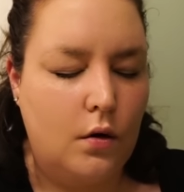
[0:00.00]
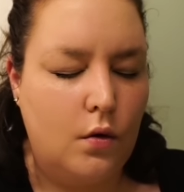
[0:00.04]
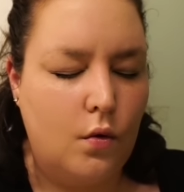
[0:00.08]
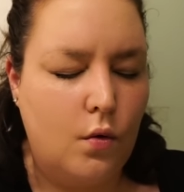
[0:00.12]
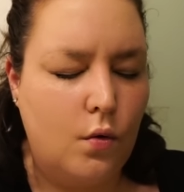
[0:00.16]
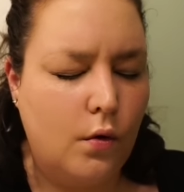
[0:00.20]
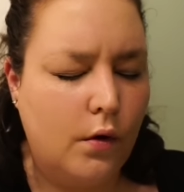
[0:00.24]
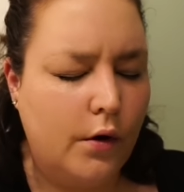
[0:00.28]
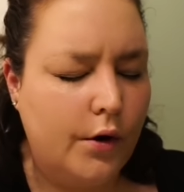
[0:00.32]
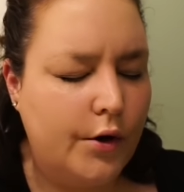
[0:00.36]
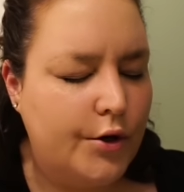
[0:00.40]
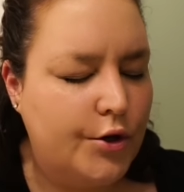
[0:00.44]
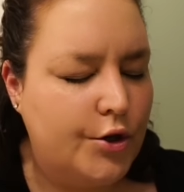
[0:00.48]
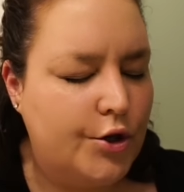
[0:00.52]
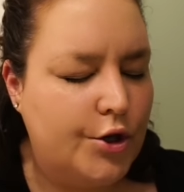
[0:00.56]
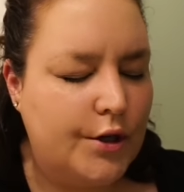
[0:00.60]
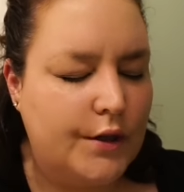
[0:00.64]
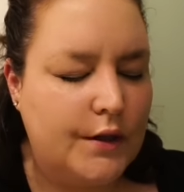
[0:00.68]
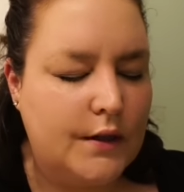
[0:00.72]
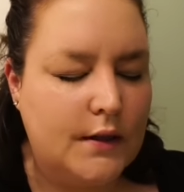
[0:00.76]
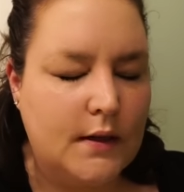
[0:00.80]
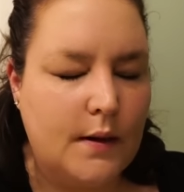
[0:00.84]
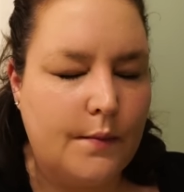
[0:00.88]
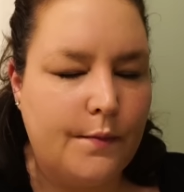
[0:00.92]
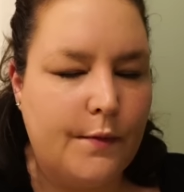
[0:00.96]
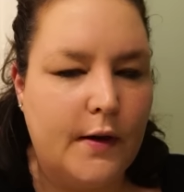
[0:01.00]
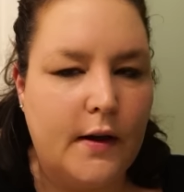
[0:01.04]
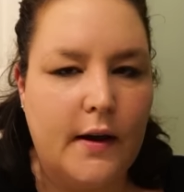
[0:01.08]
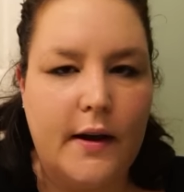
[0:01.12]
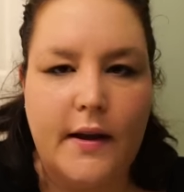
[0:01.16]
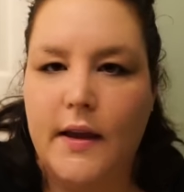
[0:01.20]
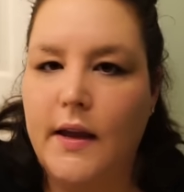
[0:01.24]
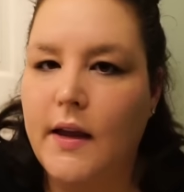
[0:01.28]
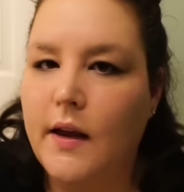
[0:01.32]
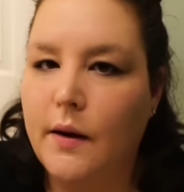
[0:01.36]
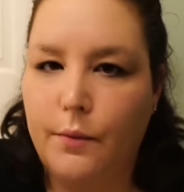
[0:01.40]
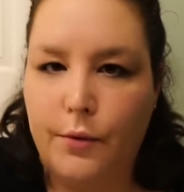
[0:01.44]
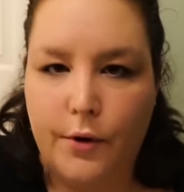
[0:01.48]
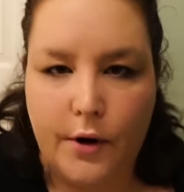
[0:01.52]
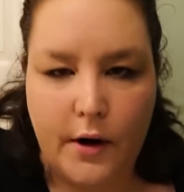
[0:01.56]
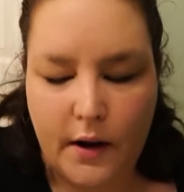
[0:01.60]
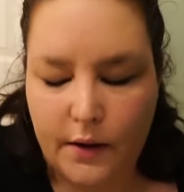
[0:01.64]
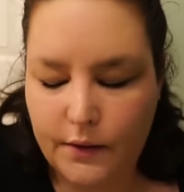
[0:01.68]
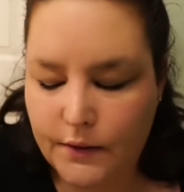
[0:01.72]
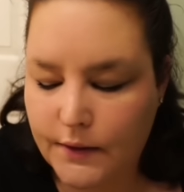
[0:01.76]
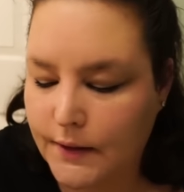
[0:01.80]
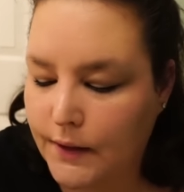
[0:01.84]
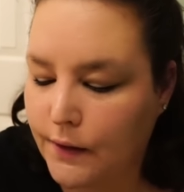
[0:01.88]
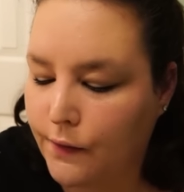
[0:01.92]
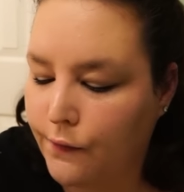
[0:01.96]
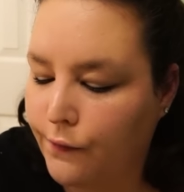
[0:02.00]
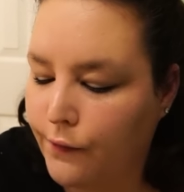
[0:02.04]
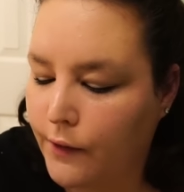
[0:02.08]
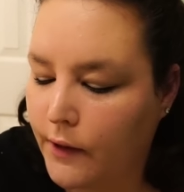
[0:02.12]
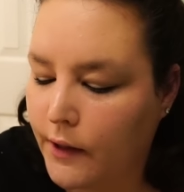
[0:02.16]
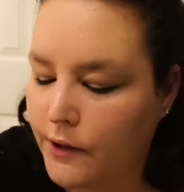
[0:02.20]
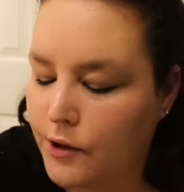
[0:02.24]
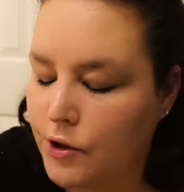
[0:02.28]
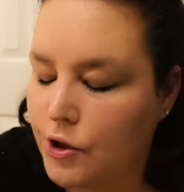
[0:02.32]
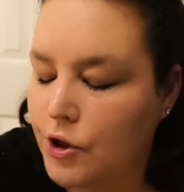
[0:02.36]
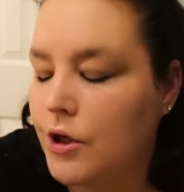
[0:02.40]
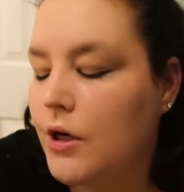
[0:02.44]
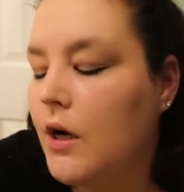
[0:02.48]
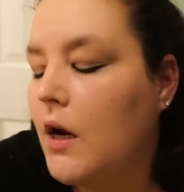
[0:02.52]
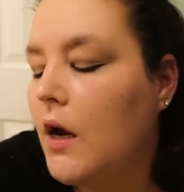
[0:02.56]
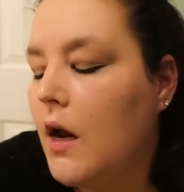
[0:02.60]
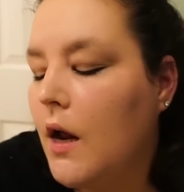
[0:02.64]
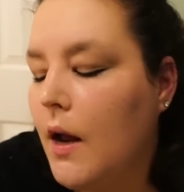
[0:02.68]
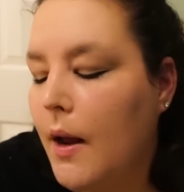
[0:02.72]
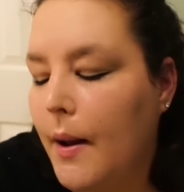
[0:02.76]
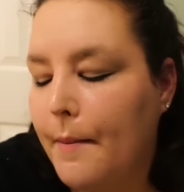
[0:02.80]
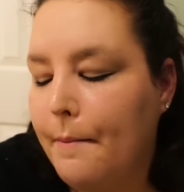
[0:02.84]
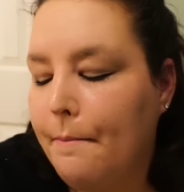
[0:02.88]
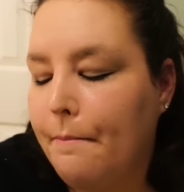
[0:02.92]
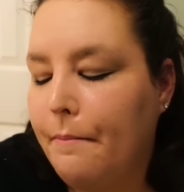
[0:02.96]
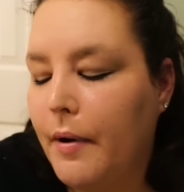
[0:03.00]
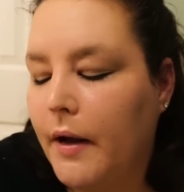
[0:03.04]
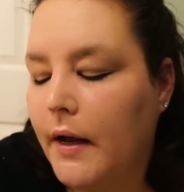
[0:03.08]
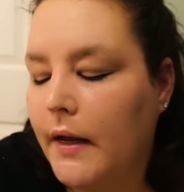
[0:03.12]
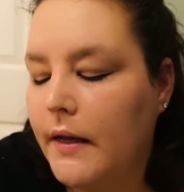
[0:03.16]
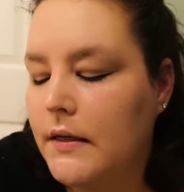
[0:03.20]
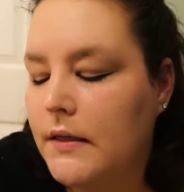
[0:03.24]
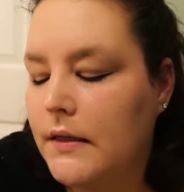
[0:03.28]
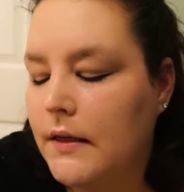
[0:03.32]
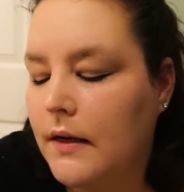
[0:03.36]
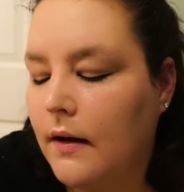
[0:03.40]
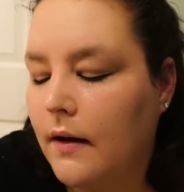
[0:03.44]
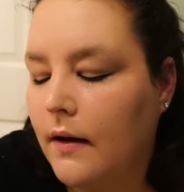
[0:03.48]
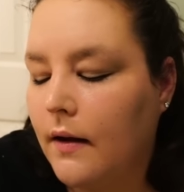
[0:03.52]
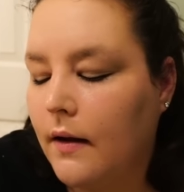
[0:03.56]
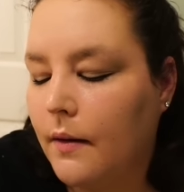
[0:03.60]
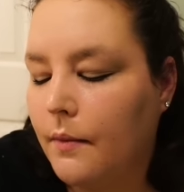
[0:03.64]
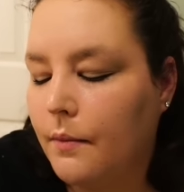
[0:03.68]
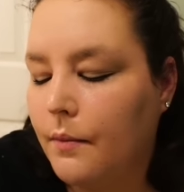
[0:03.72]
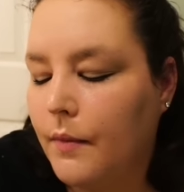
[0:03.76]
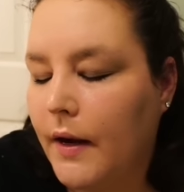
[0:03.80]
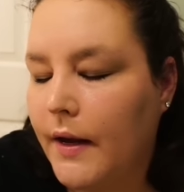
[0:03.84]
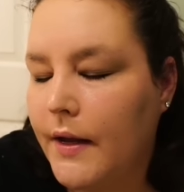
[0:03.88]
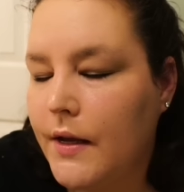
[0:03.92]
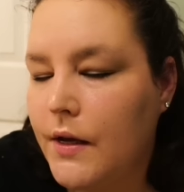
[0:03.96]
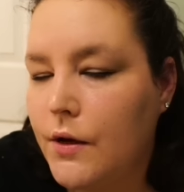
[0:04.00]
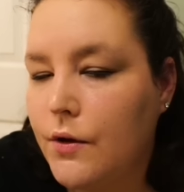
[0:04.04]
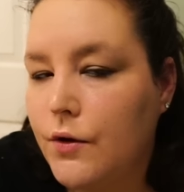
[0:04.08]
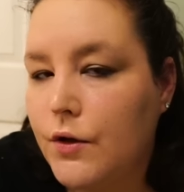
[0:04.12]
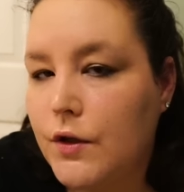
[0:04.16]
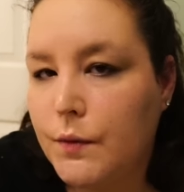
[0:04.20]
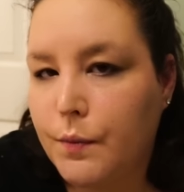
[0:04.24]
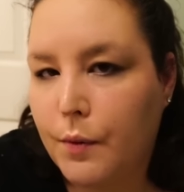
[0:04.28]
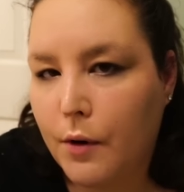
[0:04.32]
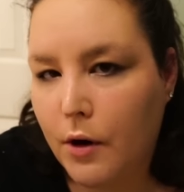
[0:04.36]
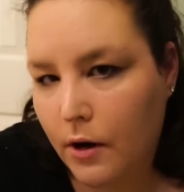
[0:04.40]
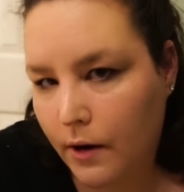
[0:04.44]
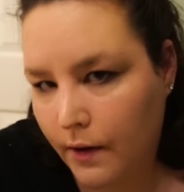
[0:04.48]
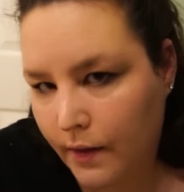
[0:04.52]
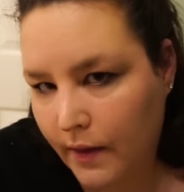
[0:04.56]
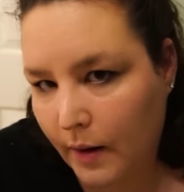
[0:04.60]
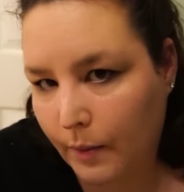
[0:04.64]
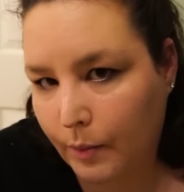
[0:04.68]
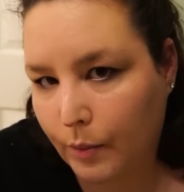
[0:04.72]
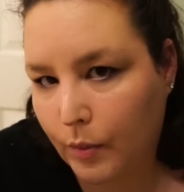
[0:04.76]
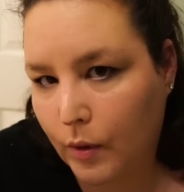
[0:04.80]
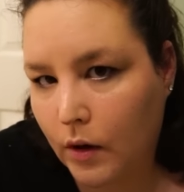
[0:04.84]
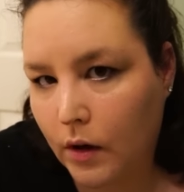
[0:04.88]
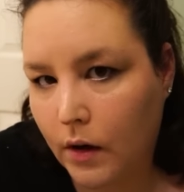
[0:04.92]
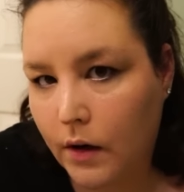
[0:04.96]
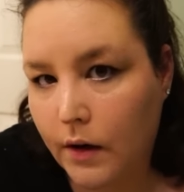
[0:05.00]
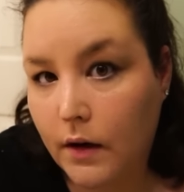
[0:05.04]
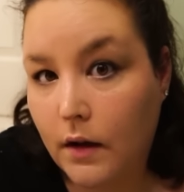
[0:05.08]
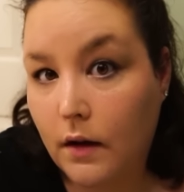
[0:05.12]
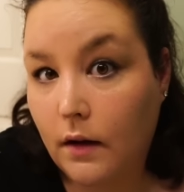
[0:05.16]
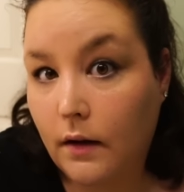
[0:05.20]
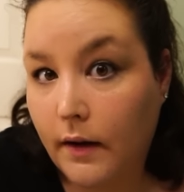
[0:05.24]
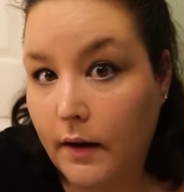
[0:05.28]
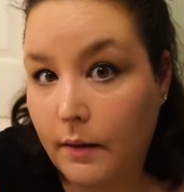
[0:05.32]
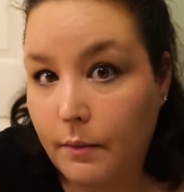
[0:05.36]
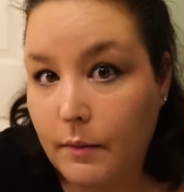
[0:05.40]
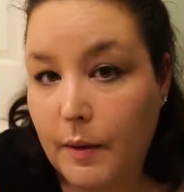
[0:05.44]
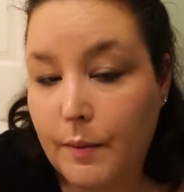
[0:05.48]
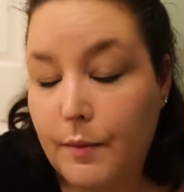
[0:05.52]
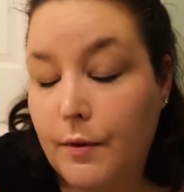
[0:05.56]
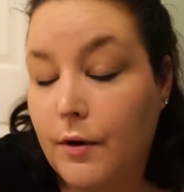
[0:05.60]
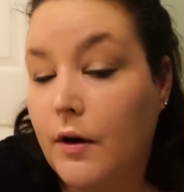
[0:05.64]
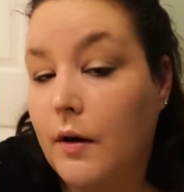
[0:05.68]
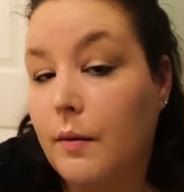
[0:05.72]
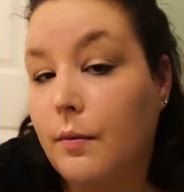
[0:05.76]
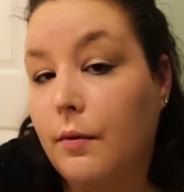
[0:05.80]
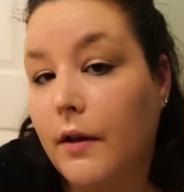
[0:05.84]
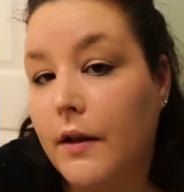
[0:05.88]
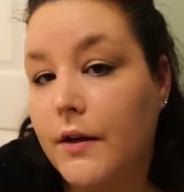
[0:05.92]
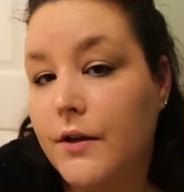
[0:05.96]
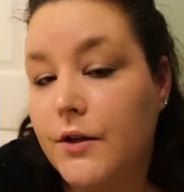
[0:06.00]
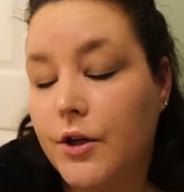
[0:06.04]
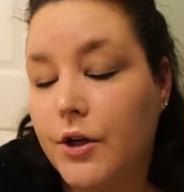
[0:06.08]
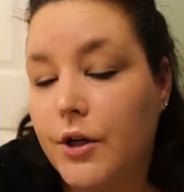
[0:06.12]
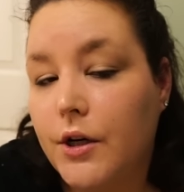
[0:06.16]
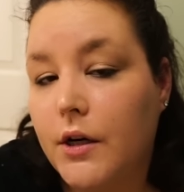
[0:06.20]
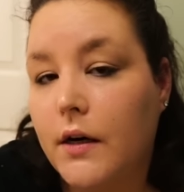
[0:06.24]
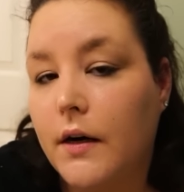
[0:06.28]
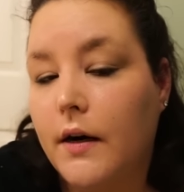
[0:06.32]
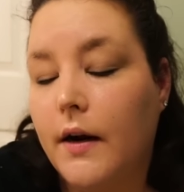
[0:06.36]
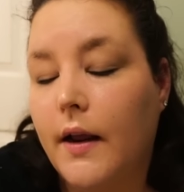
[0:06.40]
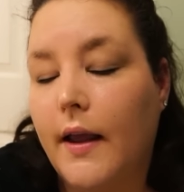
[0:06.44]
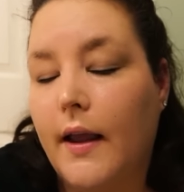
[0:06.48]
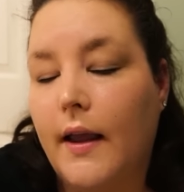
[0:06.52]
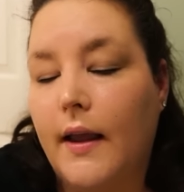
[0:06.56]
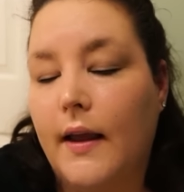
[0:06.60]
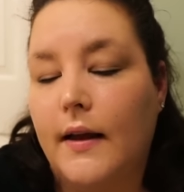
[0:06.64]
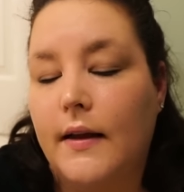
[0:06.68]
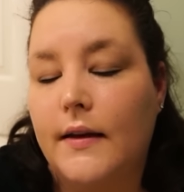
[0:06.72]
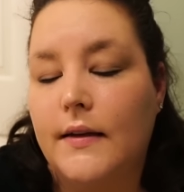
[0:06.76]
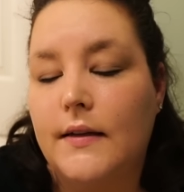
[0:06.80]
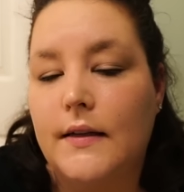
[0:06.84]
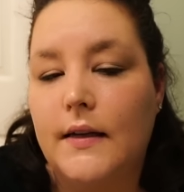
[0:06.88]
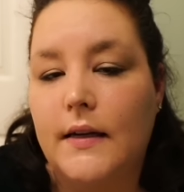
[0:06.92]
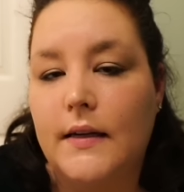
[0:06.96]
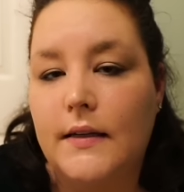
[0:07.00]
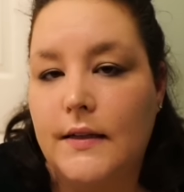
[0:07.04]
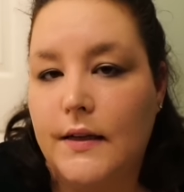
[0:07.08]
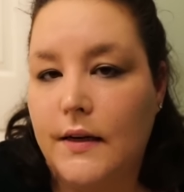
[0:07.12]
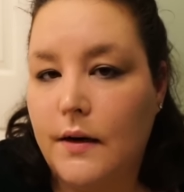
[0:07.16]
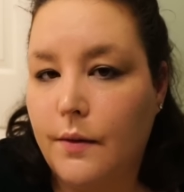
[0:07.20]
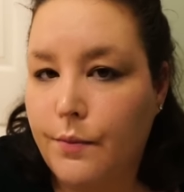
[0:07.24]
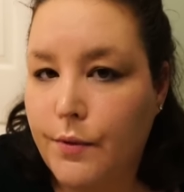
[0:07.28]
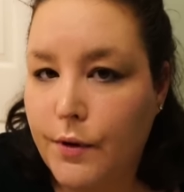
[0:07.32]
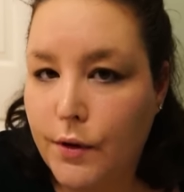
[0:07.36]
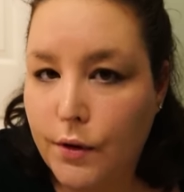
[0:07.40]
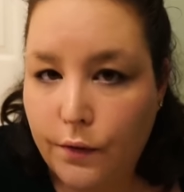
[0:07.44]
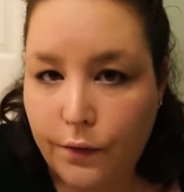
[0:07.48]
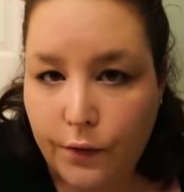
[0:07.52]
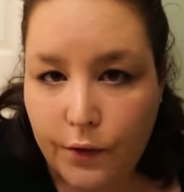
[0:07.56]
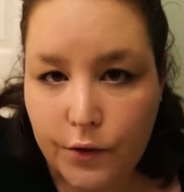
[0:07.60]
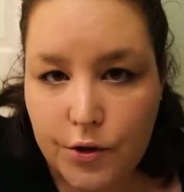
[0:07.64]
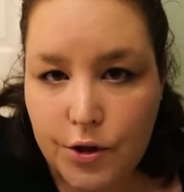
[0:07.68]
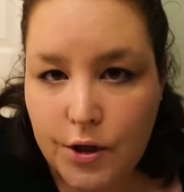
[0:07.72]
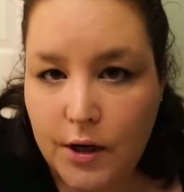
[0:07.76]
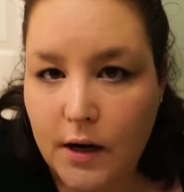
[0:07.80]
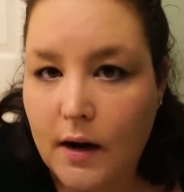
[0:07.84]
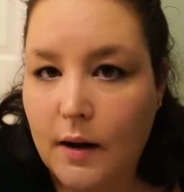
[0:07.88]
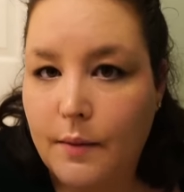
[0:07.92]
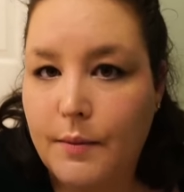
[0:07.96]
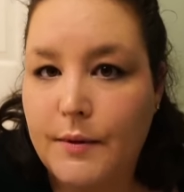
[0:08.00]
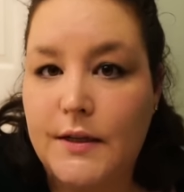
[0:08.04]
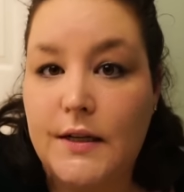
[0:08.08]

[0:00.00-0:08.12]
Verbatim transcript: orange and something. I can't pronounce it in French but um, I used part of that bar to clean my beauty blender and it did a beautiful job.